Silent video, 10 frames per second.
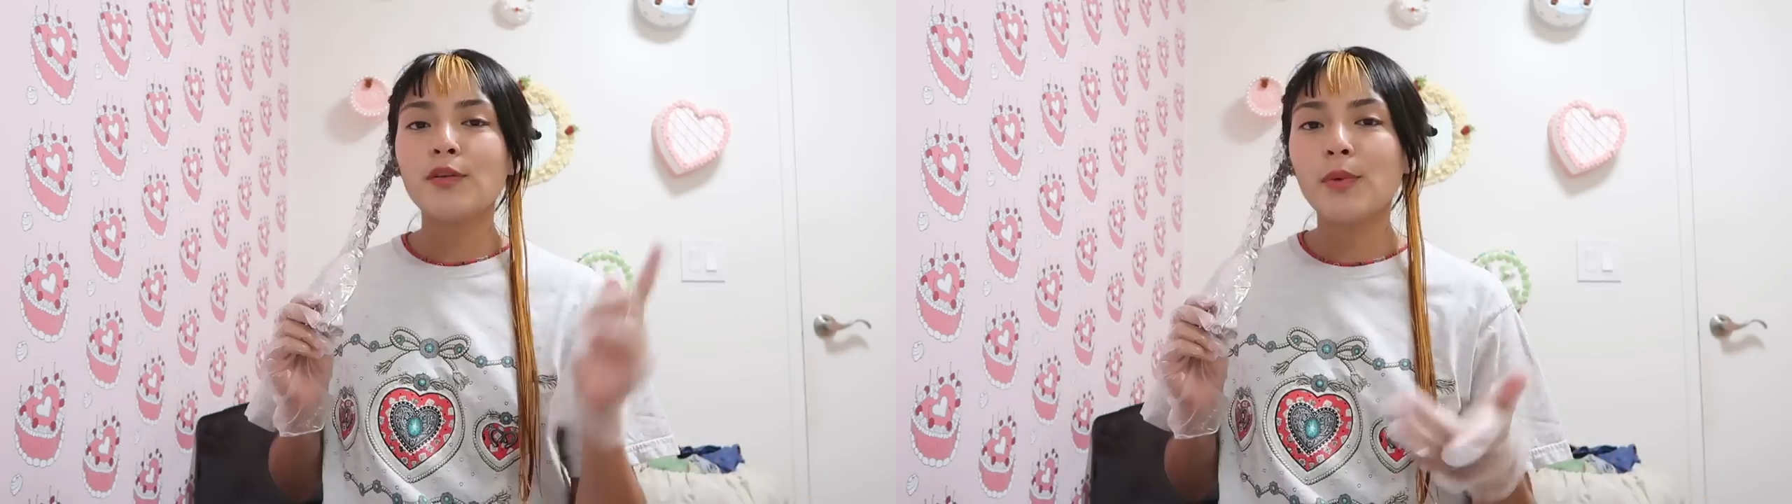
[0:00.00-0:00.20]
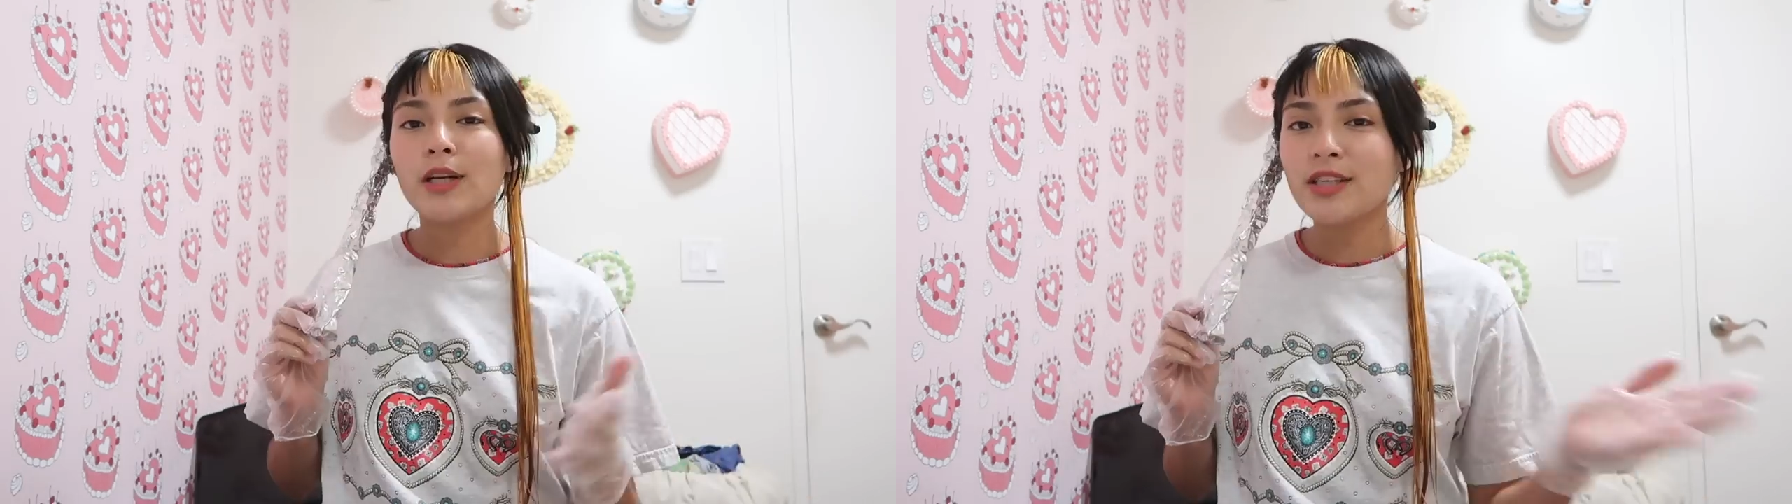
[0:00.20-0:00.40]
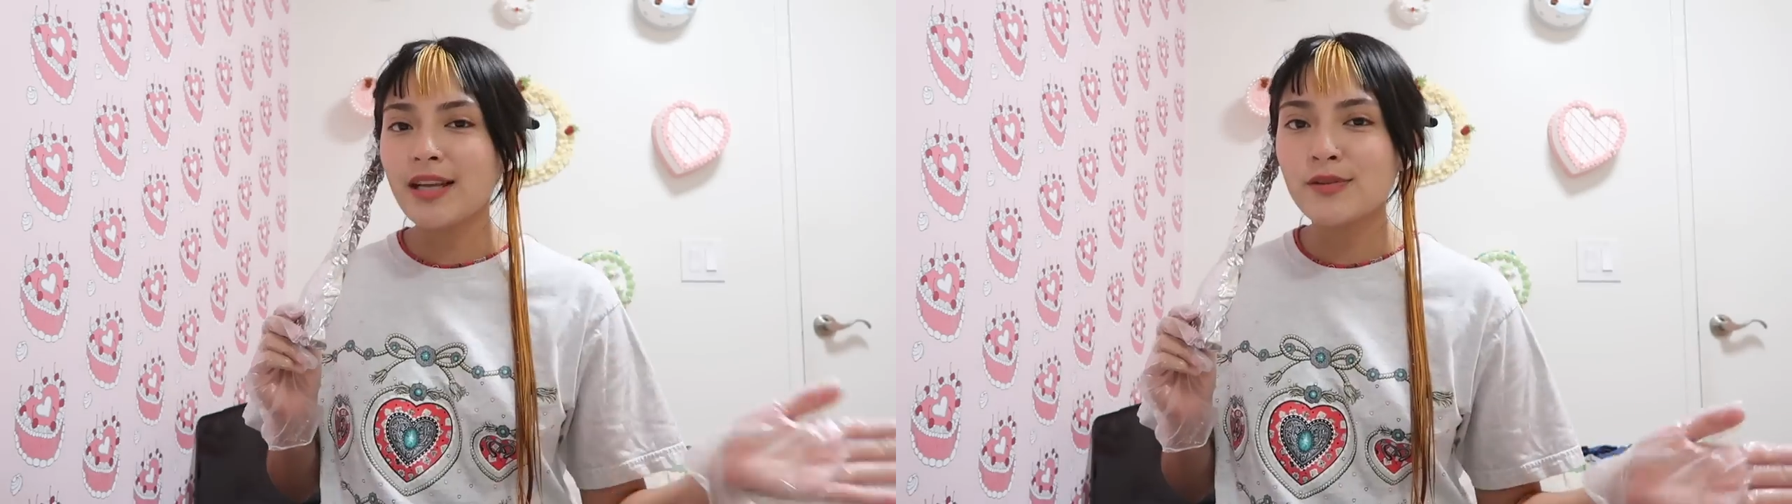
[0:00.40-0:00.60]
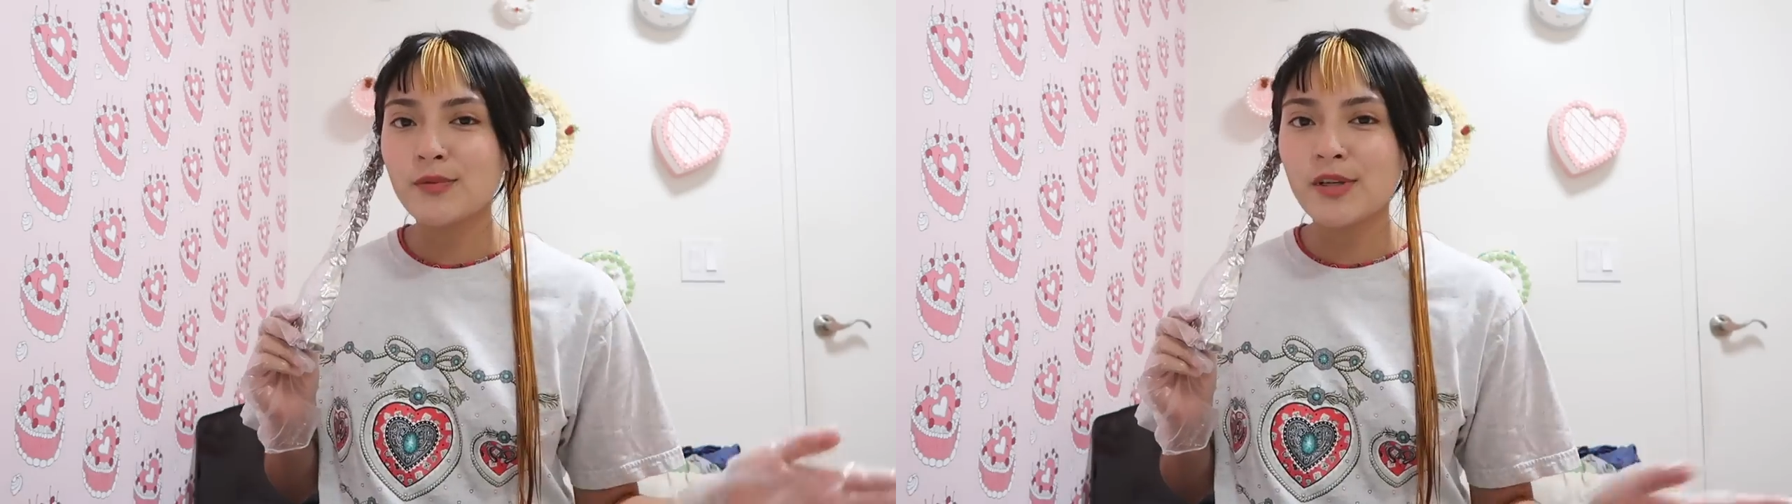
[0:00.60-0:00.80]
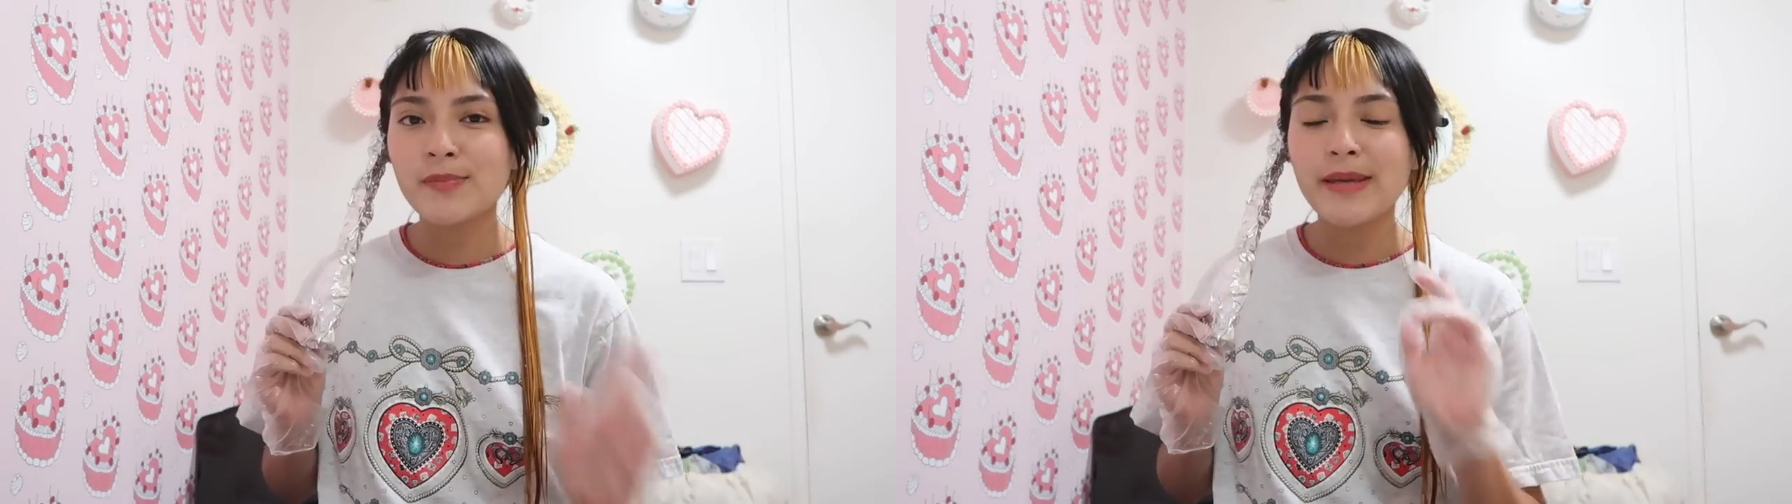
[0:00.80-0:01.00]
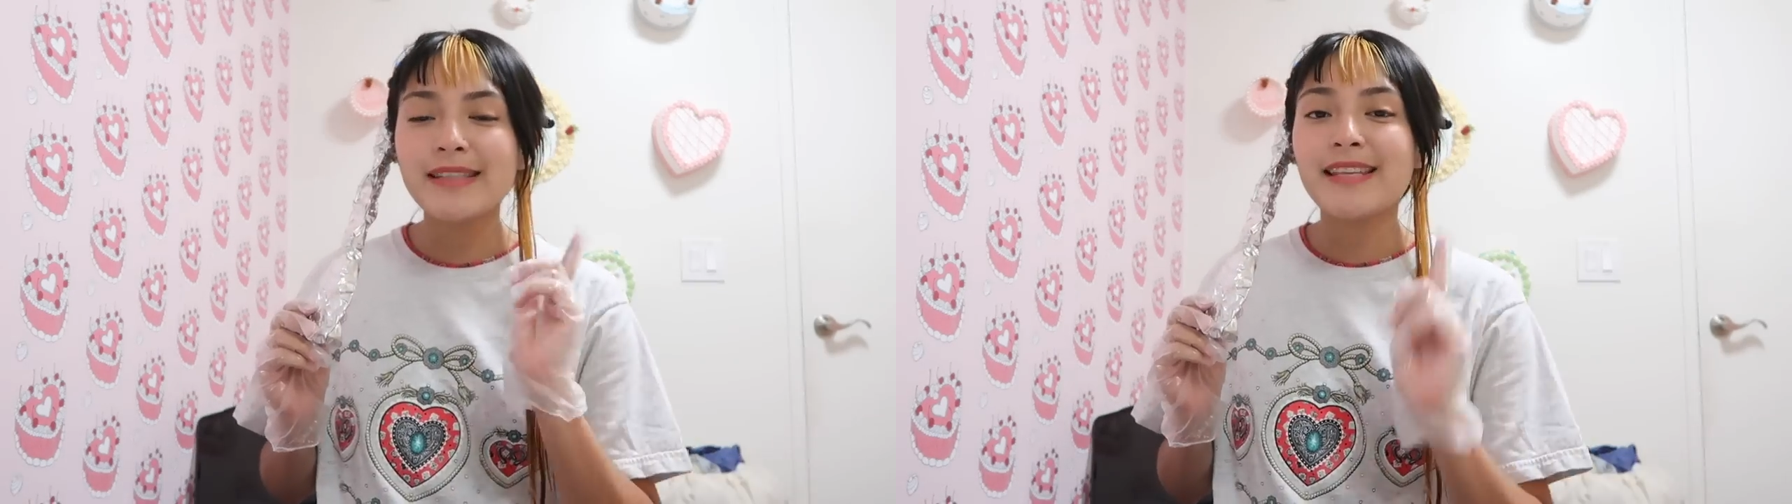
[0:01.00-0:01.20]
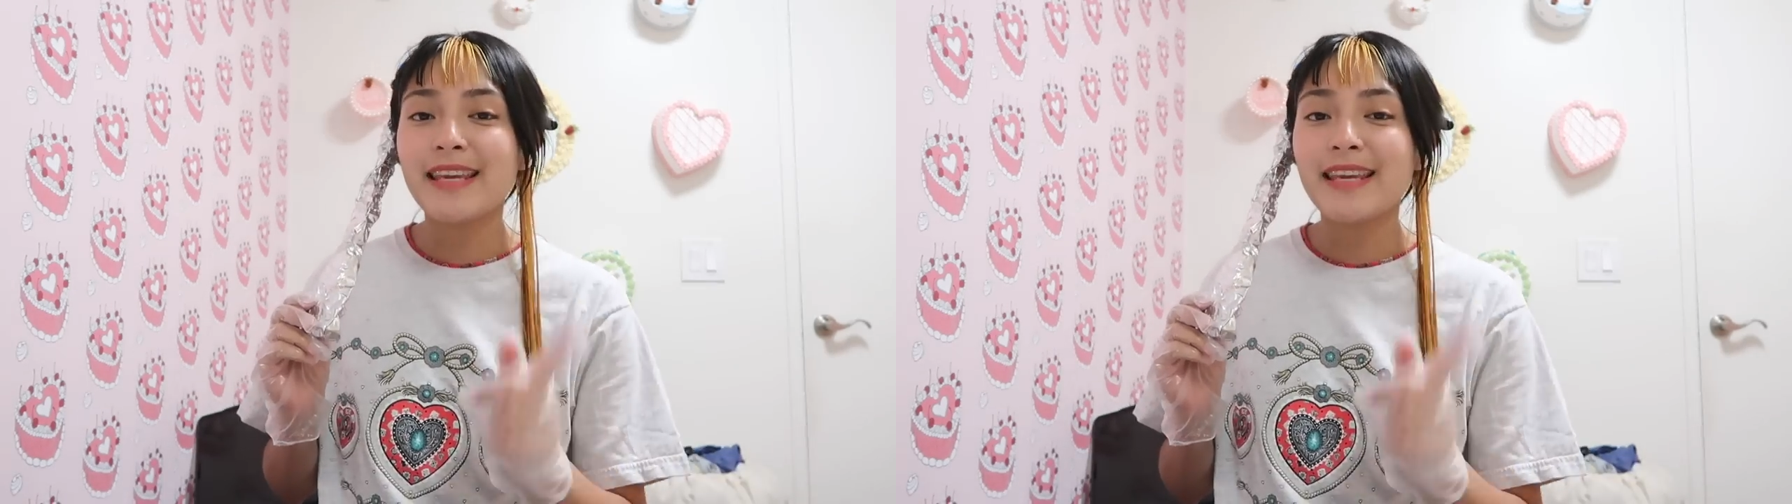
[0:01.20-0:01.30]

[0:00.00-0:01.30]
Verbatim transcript: If you want to check out Squarespace,